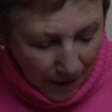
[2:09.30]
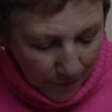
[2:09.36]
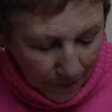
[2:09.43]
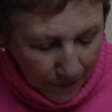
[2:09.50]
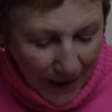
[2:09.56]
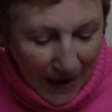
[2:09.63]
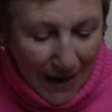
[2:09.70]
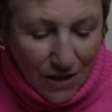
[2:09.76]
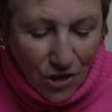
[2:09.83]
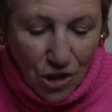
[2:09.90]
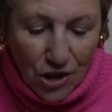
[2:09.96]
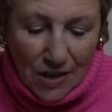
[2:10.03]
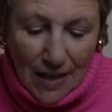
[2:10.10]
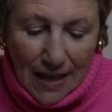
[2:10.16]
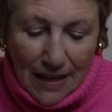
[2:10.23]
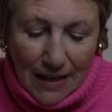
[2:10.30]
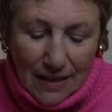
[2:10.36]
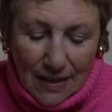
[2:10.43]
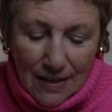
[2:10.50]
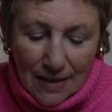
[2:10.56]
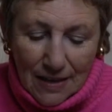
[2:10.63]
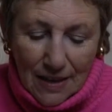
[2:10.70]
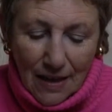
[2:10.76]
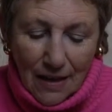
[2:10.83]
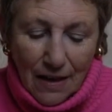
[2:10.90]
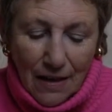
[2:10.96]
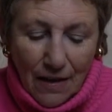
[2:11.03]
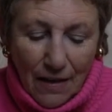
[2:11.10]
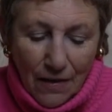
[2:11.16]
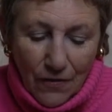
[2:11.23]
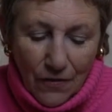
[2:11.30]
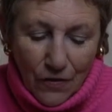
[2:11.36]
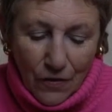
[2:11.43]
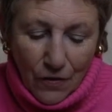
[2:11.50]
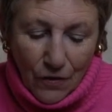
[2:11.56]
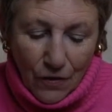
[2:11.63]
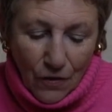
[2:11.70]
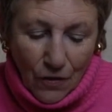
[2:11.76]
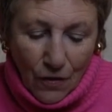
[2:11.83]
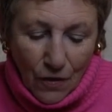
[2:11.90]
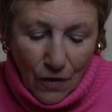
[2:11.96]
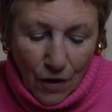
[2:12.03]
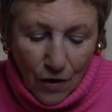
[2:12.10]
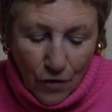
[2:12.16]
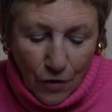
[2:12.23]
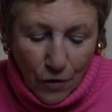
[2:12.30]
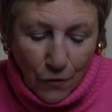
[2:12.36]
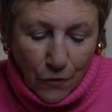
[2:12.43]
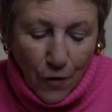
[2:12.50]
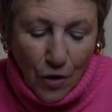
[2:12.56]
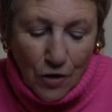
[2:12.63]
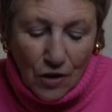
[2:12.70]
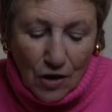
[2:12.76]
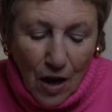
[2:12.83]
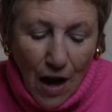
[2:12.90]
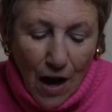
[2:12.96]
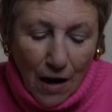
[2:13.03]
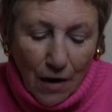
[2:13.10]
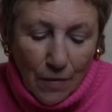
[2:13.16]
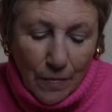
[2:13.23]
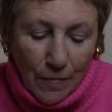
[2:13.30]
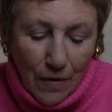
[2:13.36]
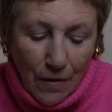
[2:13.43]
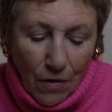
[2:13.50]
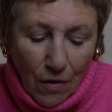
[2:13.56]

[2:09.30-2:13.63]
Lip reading: Page 6. The first column,